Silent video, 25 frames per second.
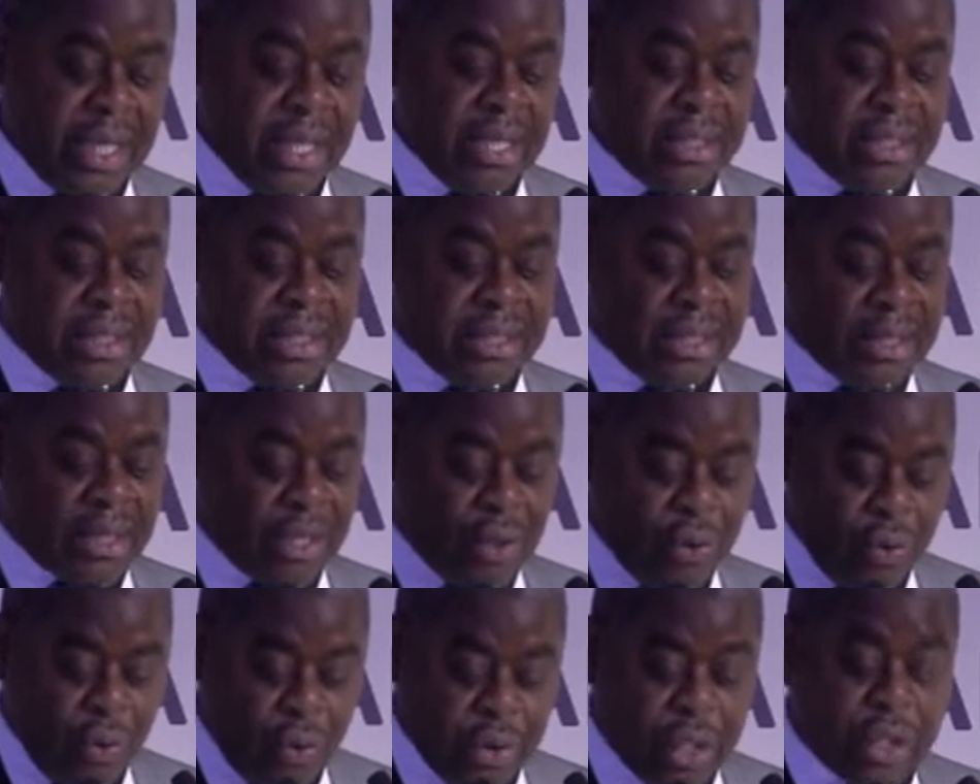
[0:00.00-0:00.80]
This is
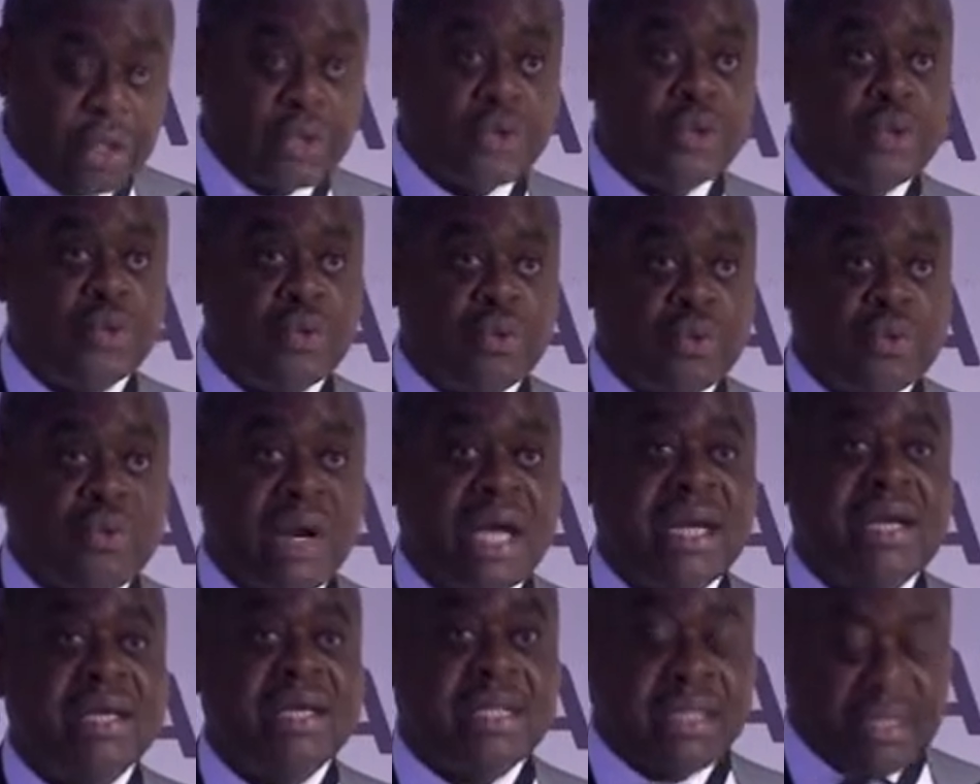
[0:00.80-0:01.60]
according to
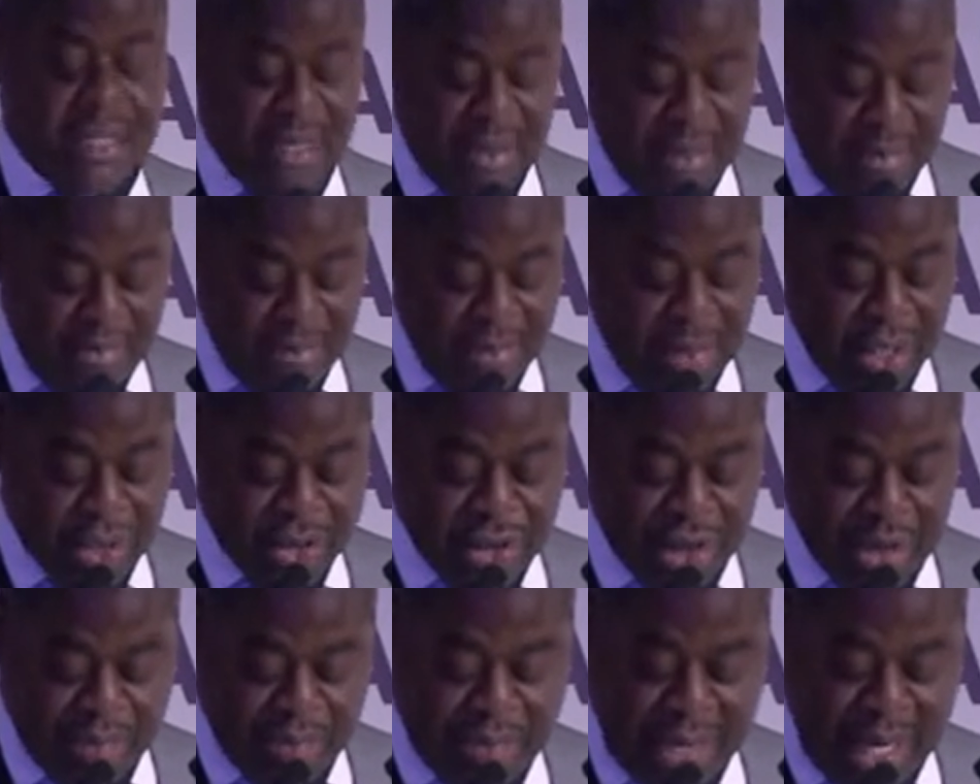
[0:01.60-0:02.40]
Rand
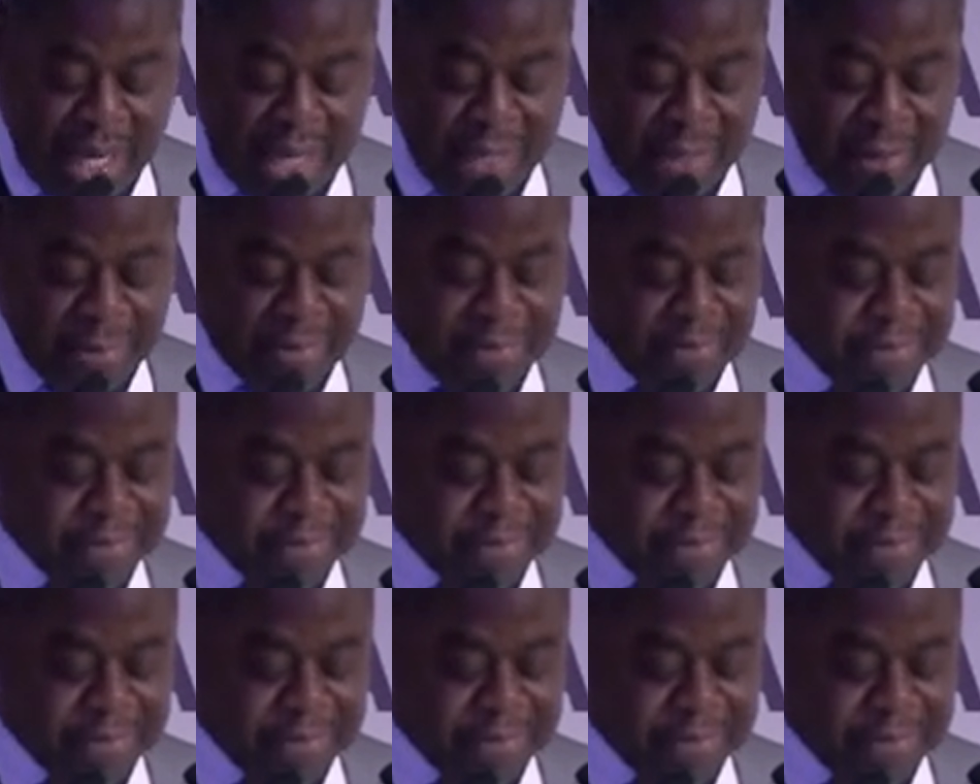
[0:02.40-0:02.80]
Merchant Bank.